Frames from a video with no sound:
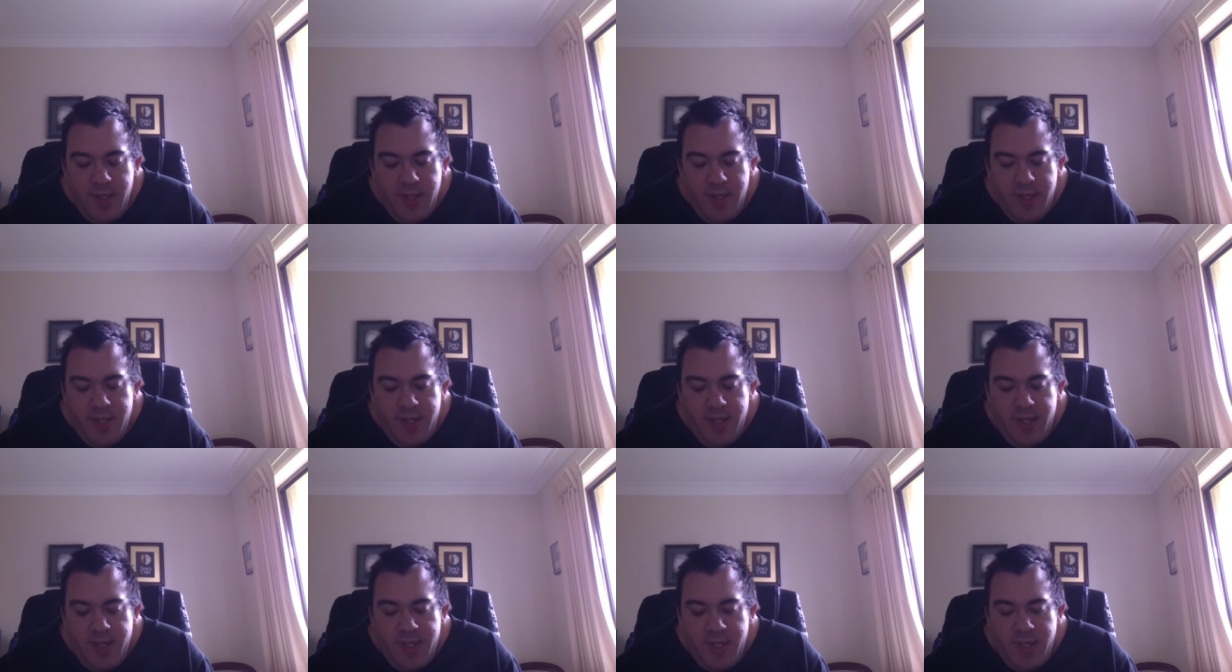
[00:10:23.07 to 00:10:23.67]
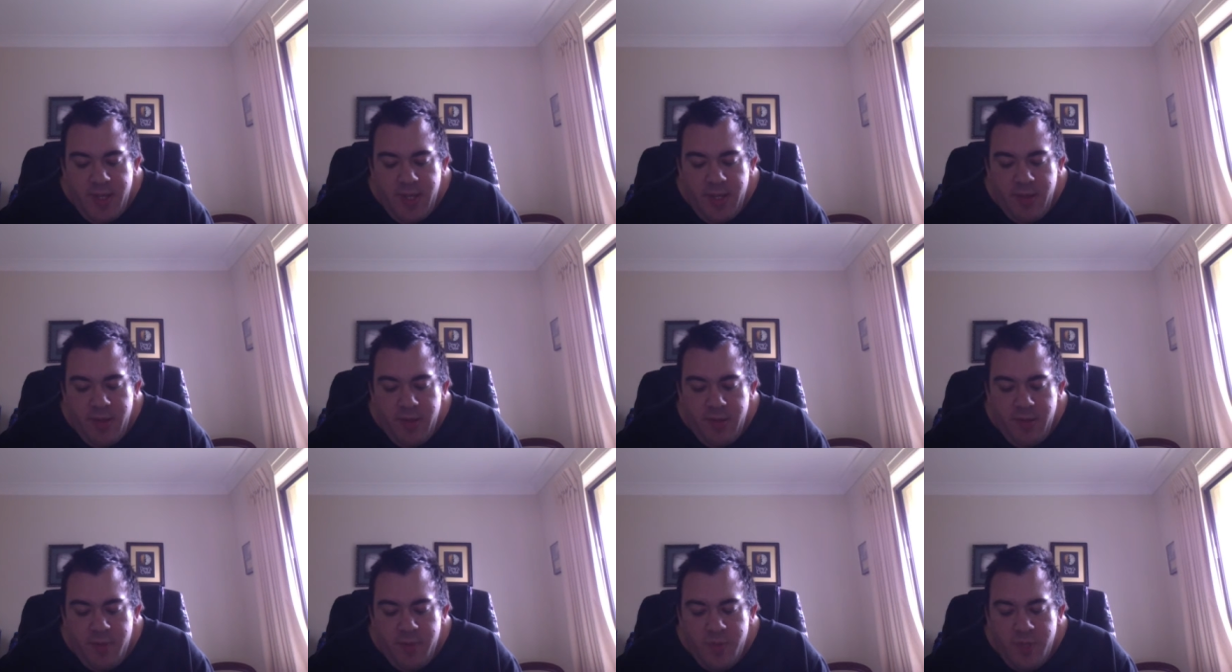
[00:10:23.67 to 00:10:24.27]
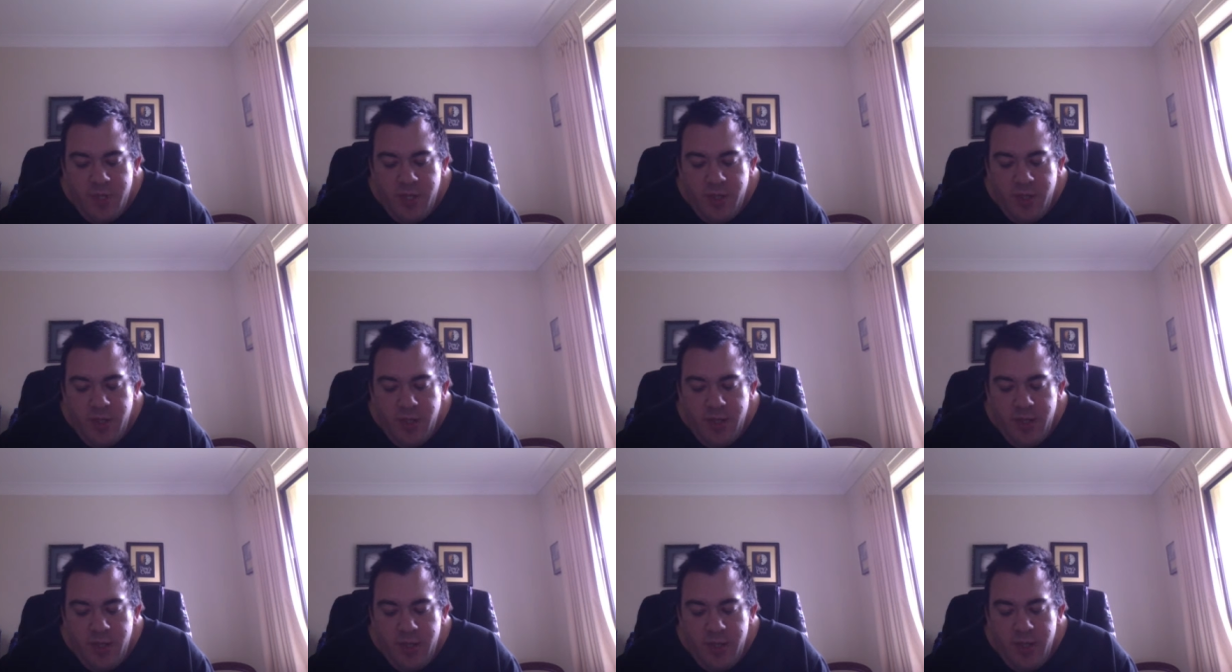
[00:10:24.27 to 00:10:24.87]
Stacey giggled
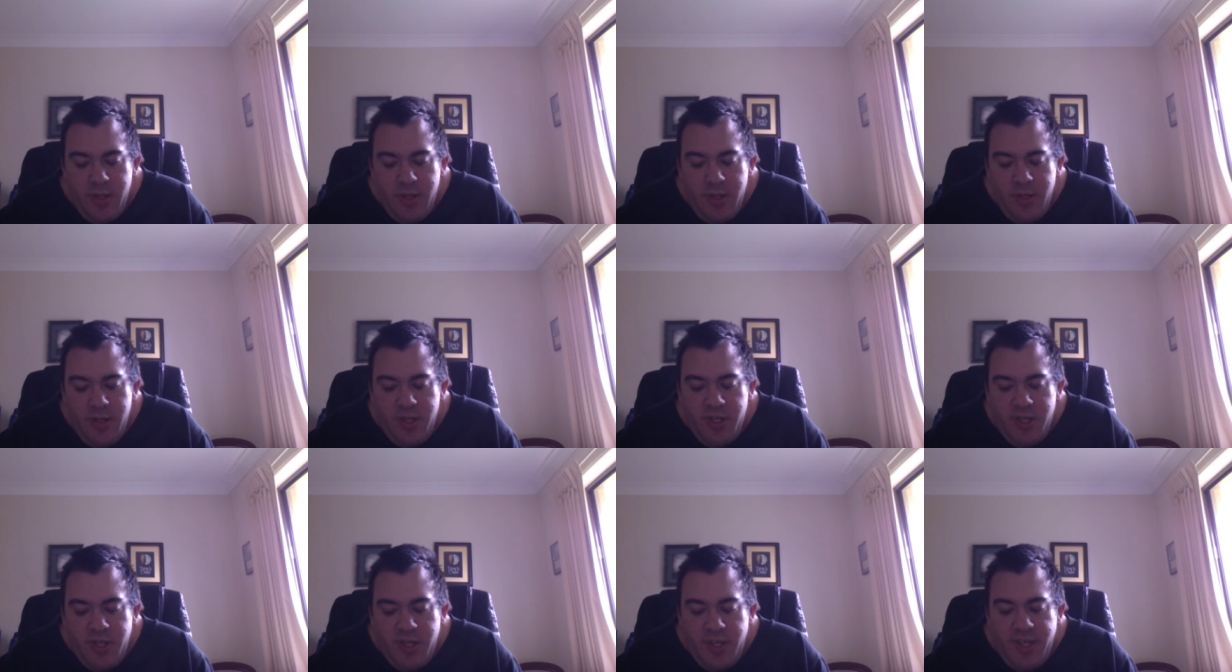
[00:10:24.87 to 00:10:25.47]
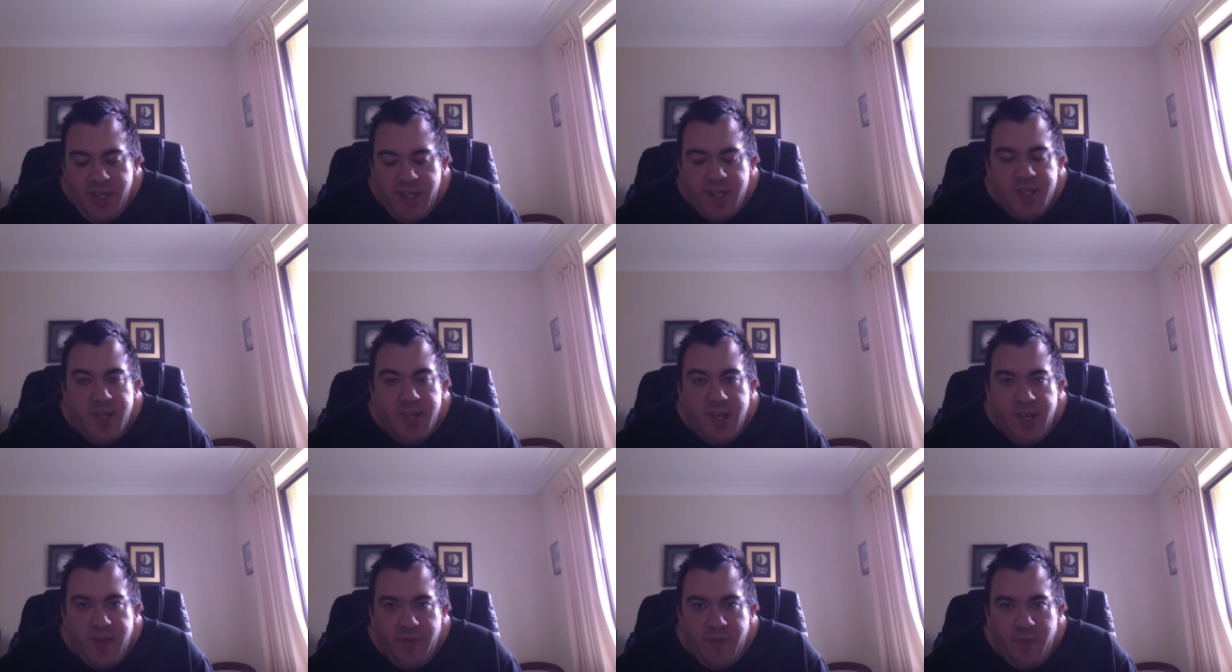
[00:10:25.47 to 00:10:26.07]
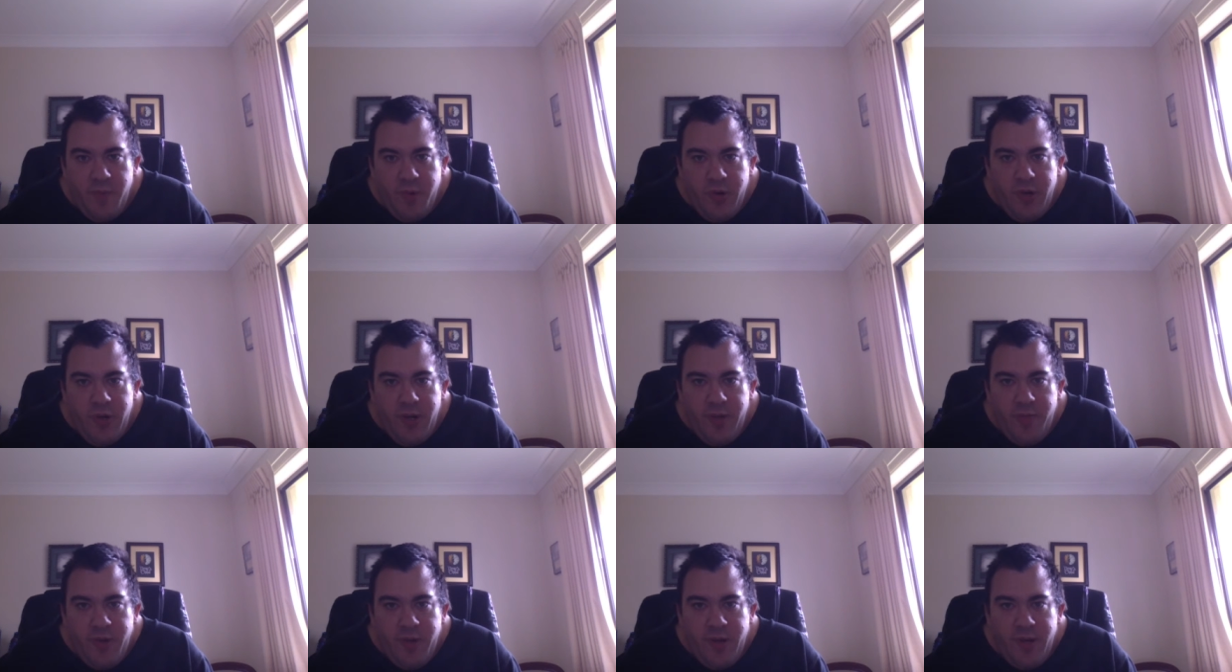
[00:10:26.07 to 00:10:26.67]
absurdly. She thinks I have a boy
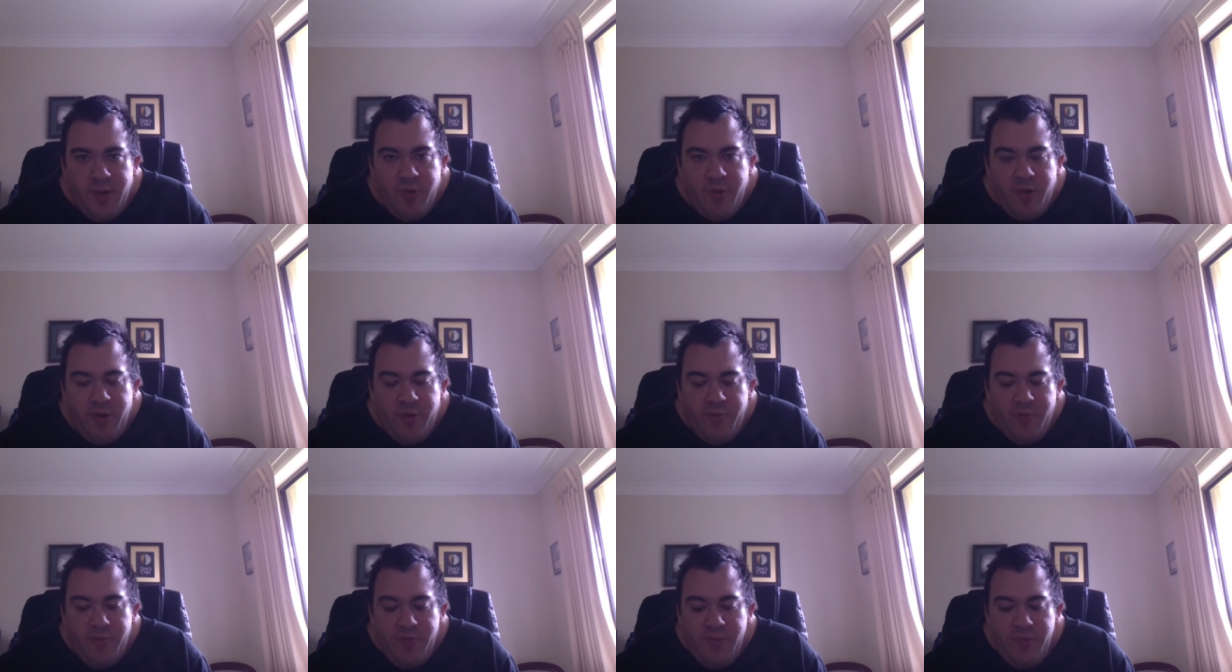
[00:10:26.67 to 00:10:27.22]
in my room.